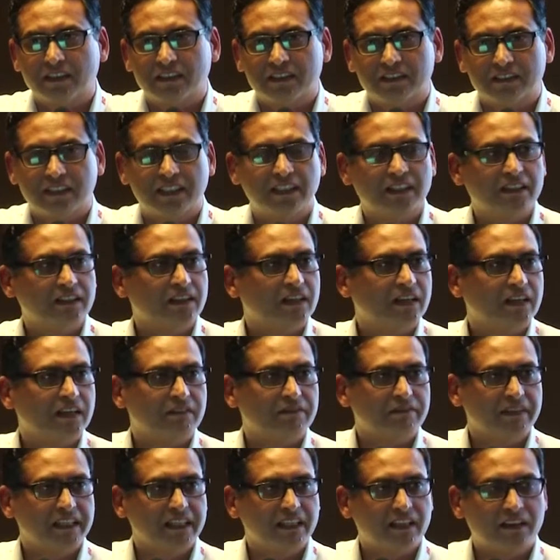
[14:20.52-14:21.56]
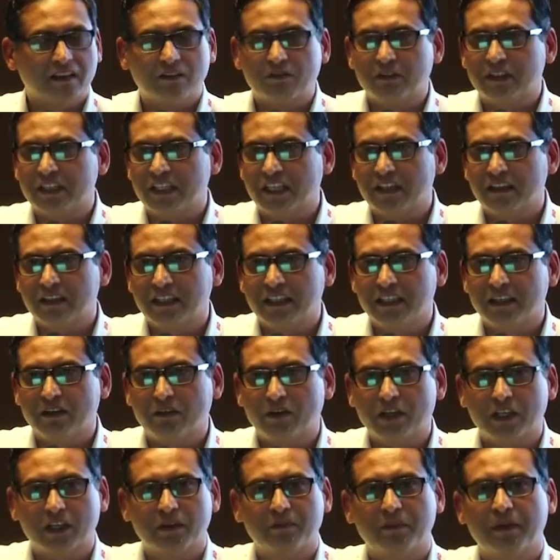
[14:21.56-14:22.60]
Say uh, roughly around 10
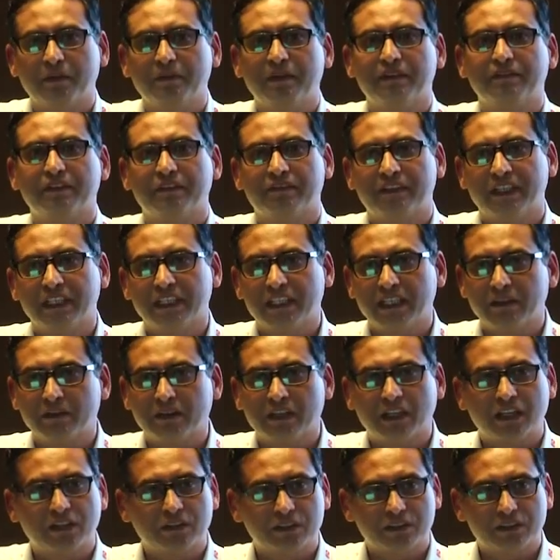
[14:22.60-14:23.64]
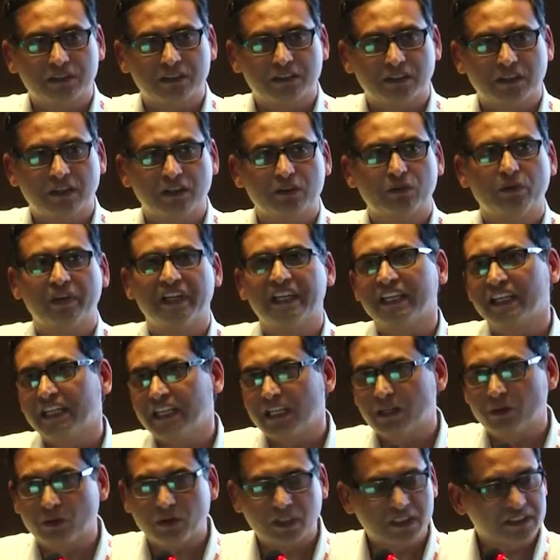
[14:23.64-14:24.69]
gigawatt or maybe 15 gigawatts or 20
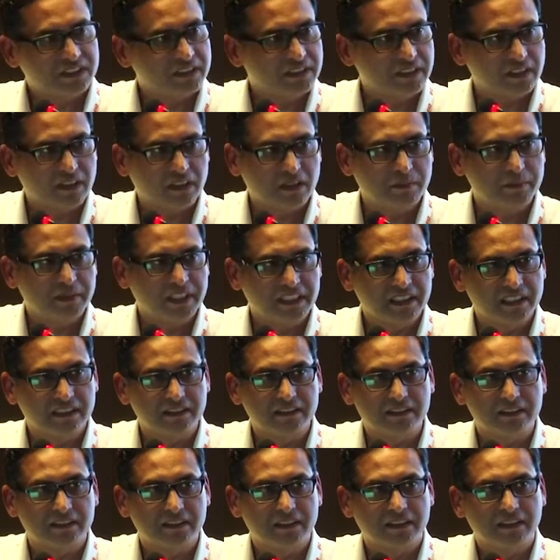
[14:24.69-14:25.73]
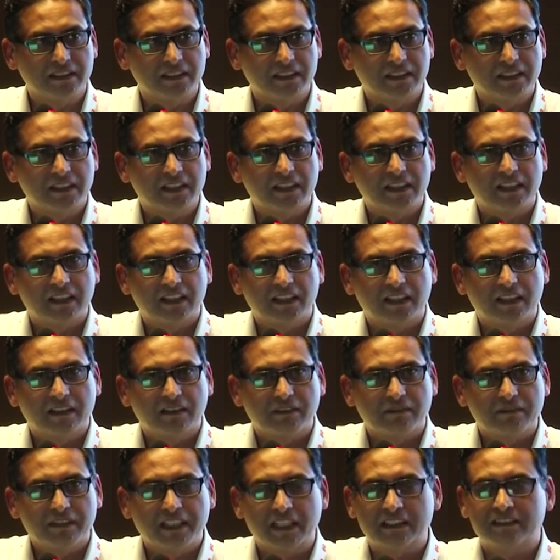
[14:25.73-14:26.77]
gigawatts in the coming years.
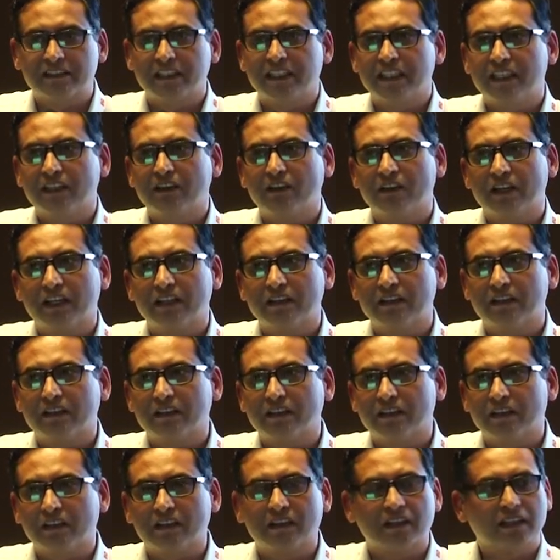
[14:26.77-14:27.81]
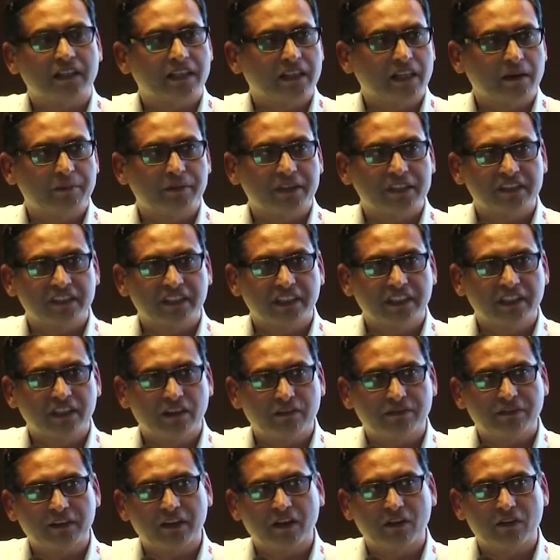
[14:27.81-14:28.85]
We are sitting on a capacity
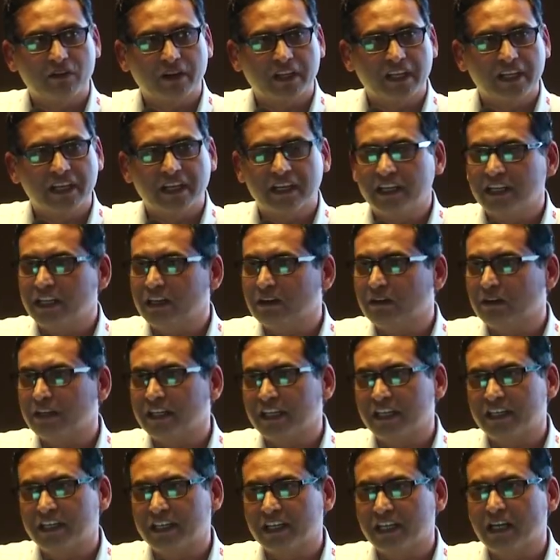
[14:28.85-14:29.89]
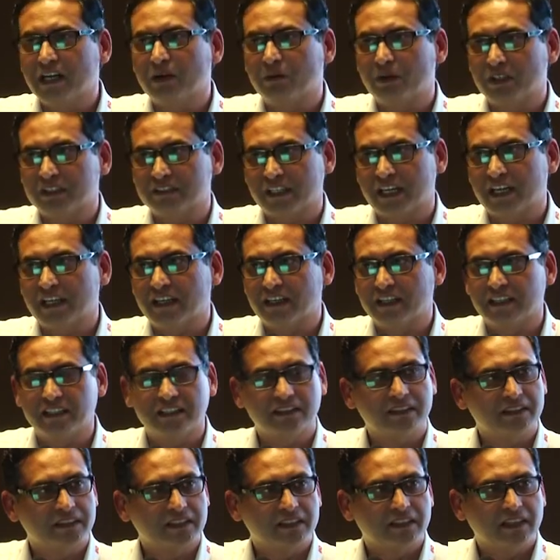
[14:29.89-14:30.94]
of around 8, gig 8 gigawatts right now
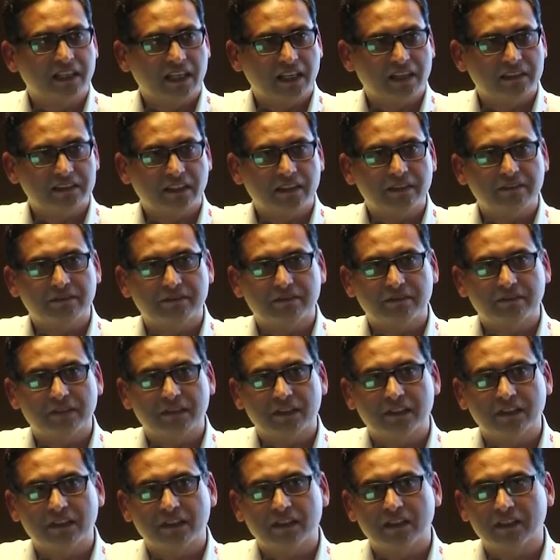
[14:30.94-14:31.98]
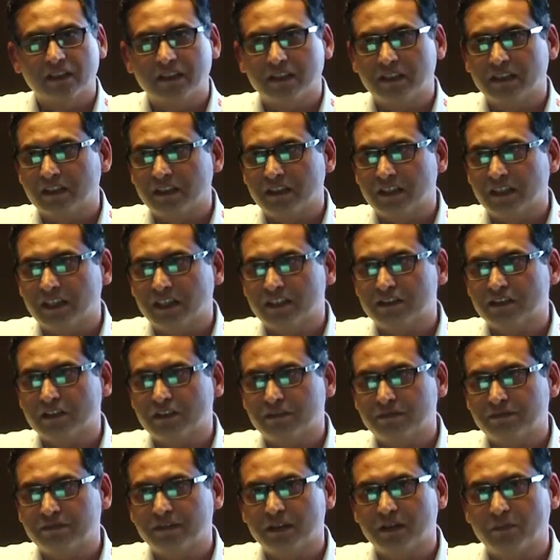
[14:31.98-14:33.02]
as, uh, as
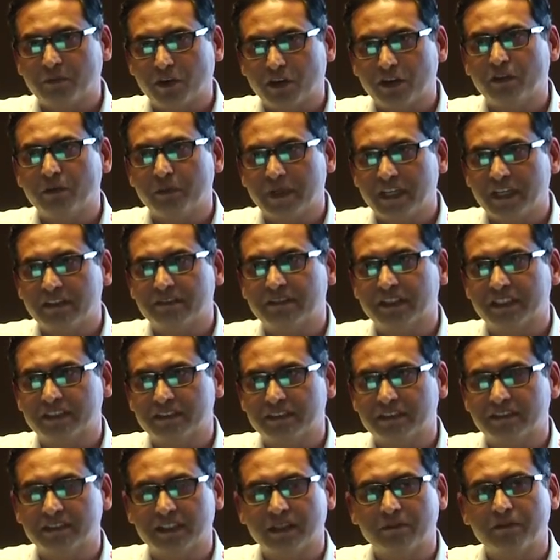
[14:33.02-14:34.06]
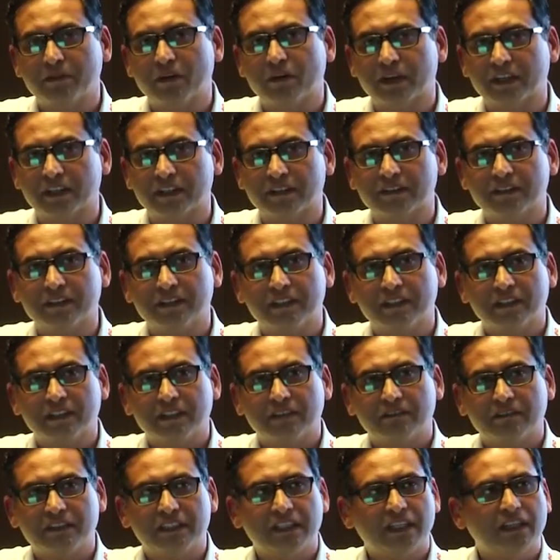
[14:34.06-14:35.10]
of uh, module manufacturers I'm talking
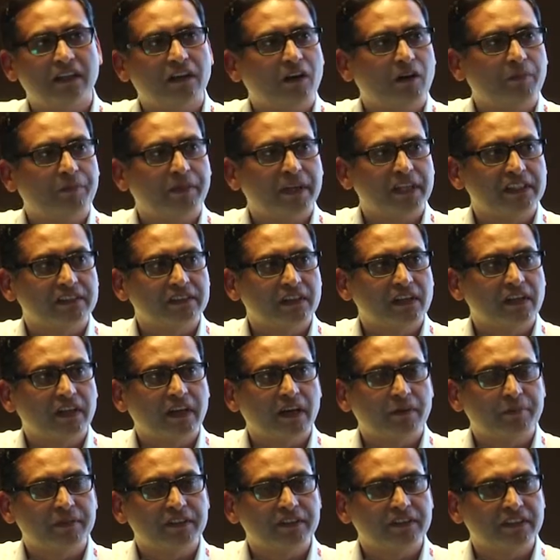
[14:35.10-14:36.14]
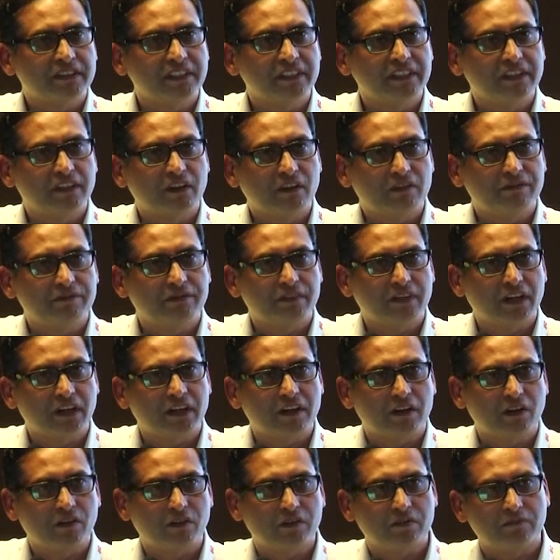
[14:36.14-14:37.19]
with an operational capacity of
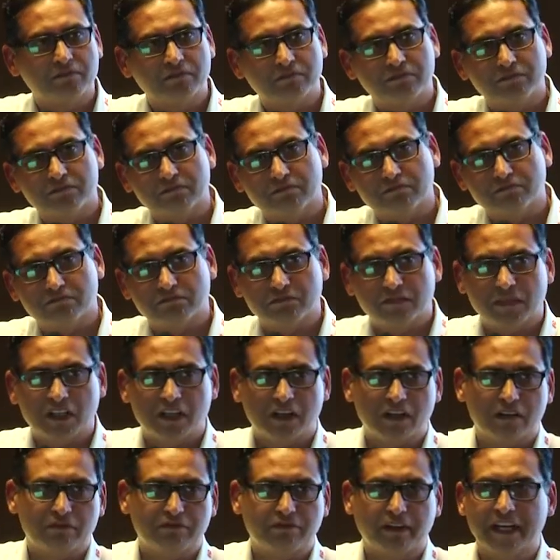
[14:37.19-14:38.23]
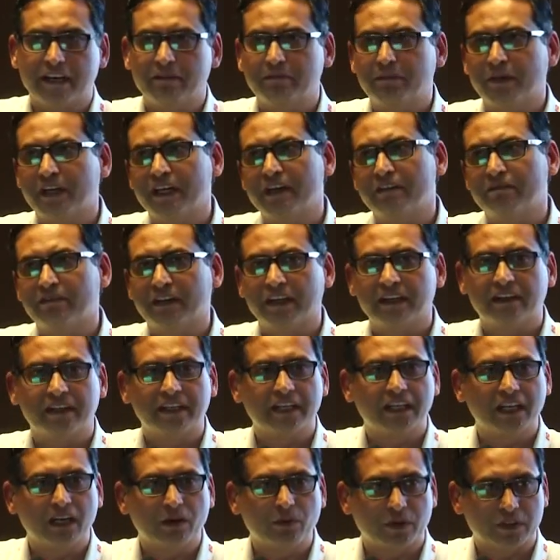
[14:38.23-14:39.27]
around 5.5 uh,
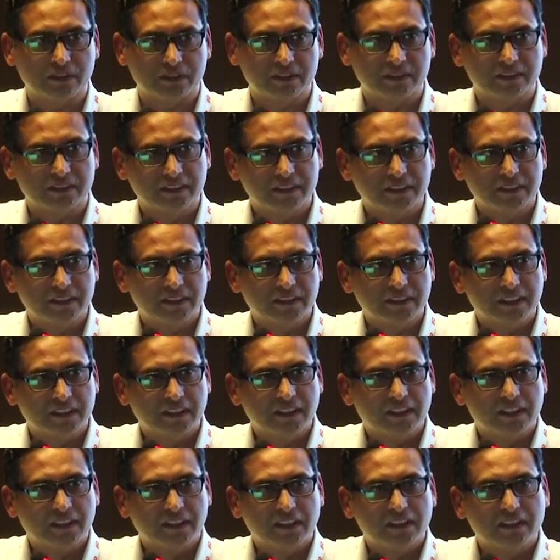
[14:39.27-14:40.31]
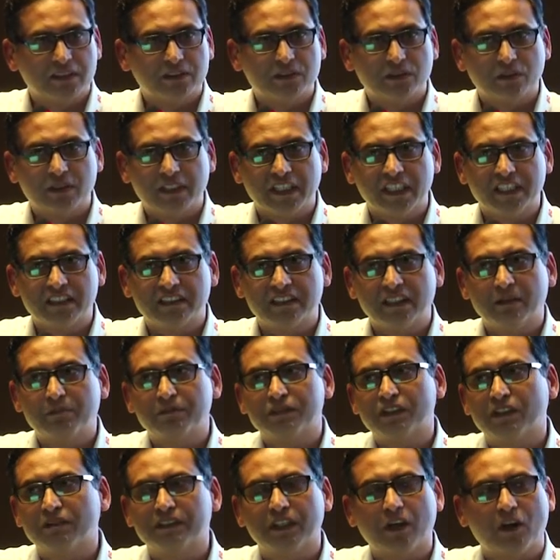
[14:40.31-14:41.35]
gigawatts. So in
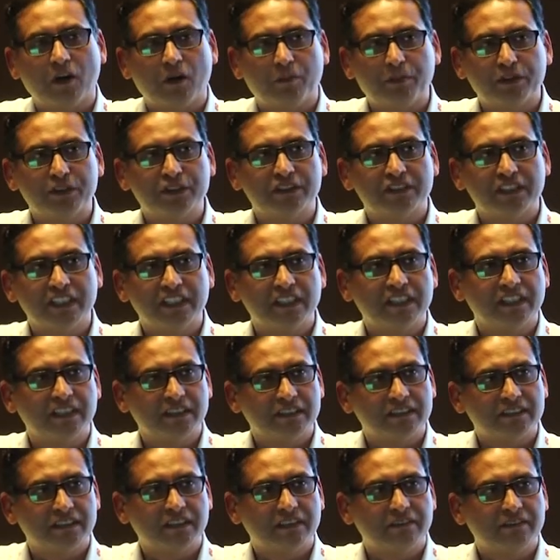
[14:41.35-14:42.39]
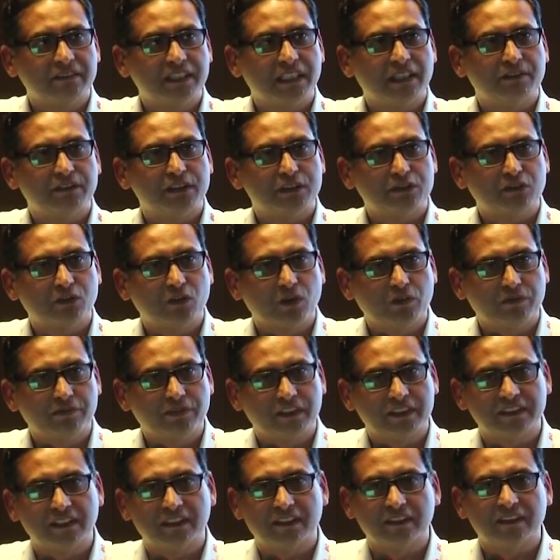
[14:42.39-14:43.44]
terms of the opportunity, we have a scope
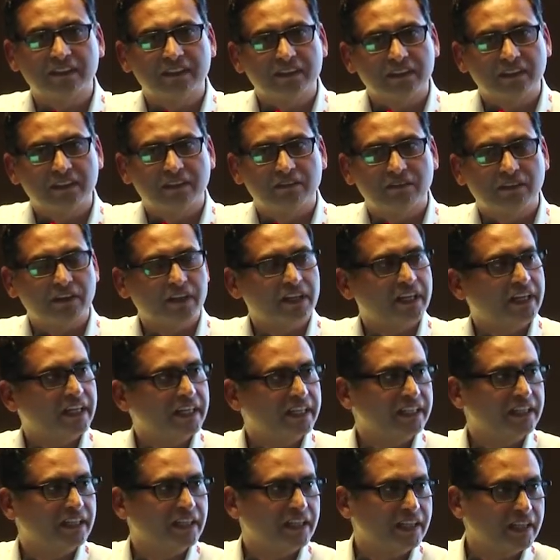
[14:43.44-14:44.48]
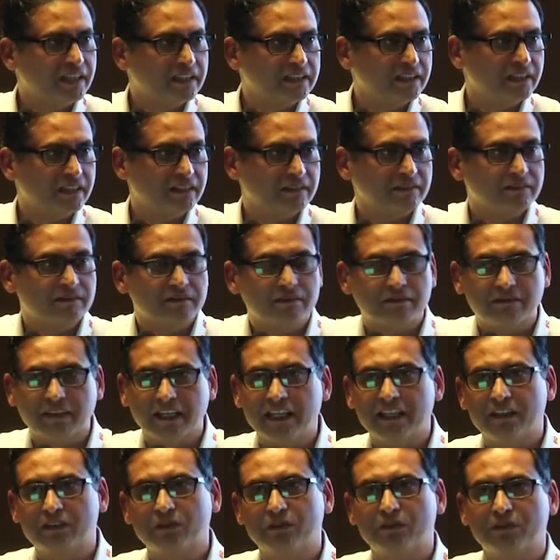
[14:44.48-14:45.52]
further for adding another
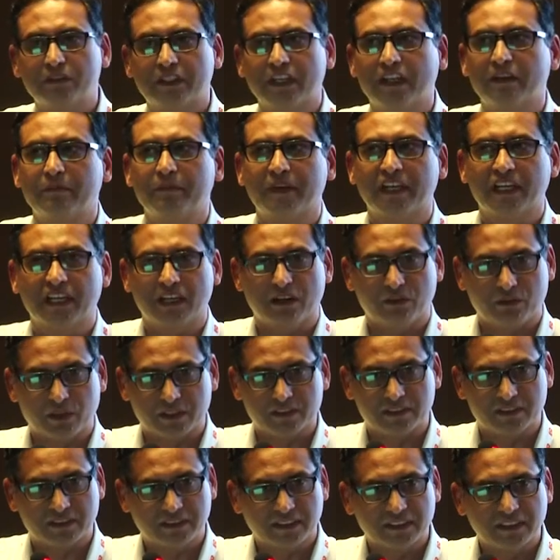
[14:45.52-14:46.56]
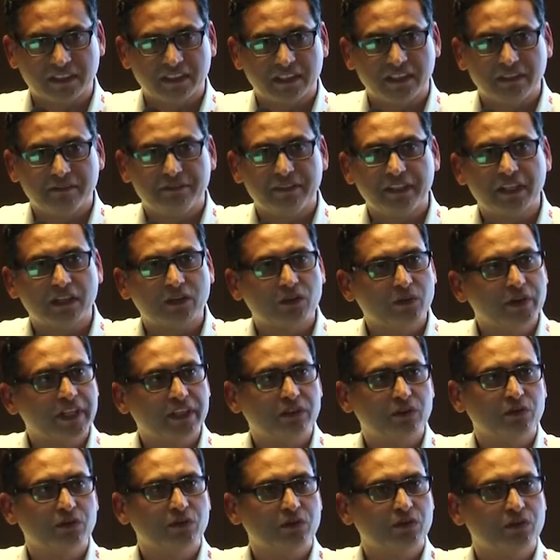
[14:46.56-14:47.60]
5 to 10 megawatts if we are going
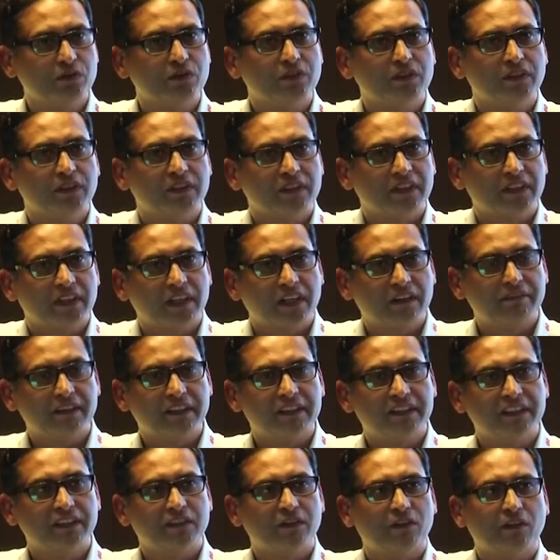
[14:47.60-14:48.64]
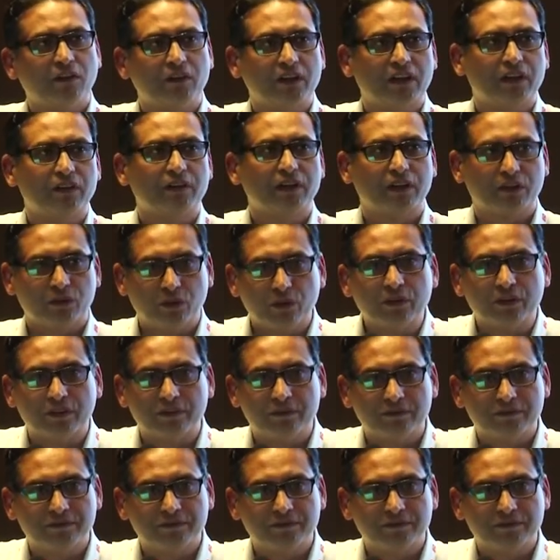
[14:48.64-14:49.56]
to do everything on our own